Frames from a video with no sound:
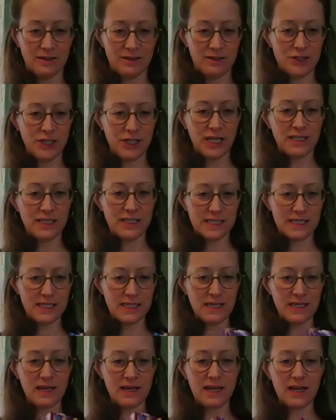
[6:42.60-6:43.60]
check to
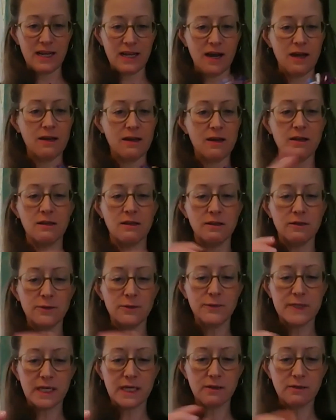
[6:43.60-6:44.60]
see that I got all the
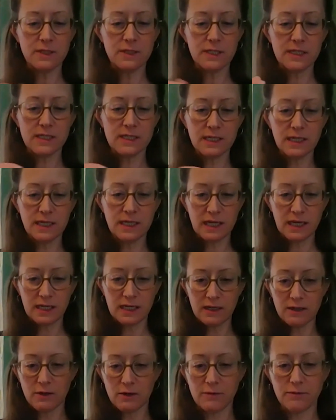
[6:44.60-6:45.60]
loops. I don't see
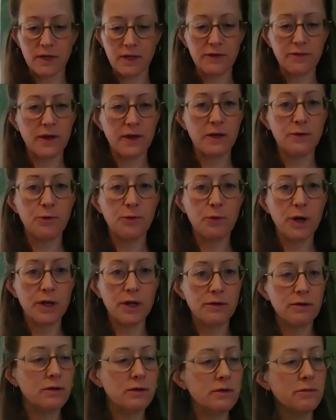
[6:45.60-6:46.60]
any. Oh, I found
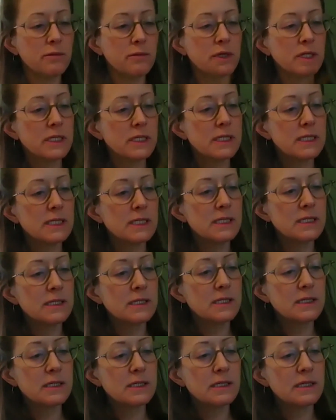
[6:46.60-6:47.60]
one. I'm going to
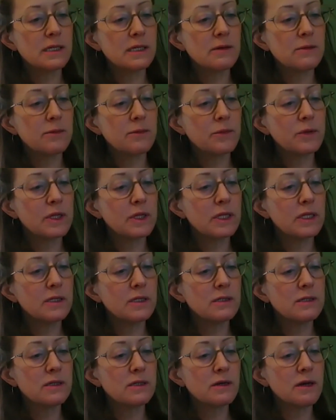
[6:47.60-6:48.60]
snip
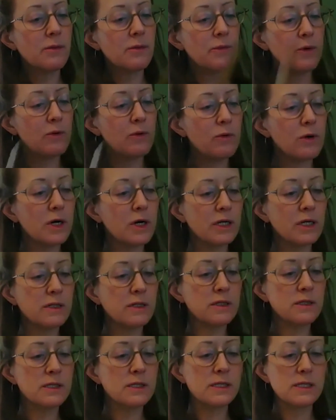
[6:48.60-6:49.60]
these couple ones.
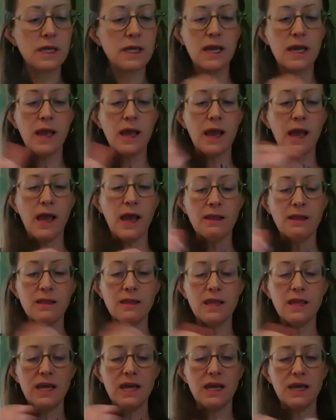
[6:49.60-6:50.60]
And
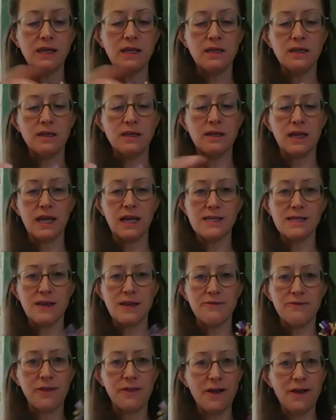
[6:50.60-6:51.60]
then as I
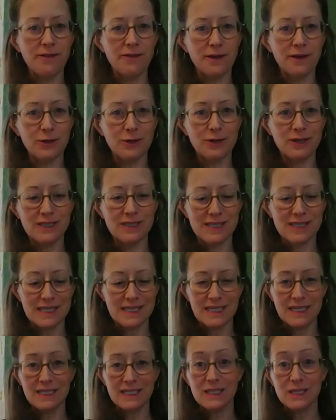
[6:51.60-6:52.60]
fluff it, you can
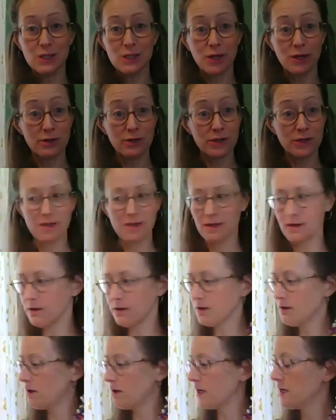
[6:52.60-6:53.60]
see it starts to
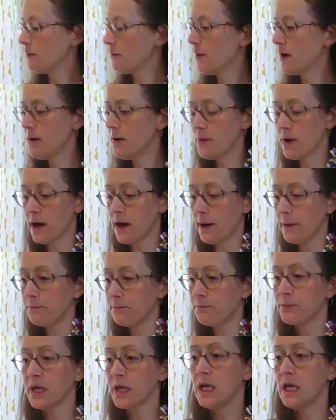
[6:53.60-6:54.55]
look like a pom-pom.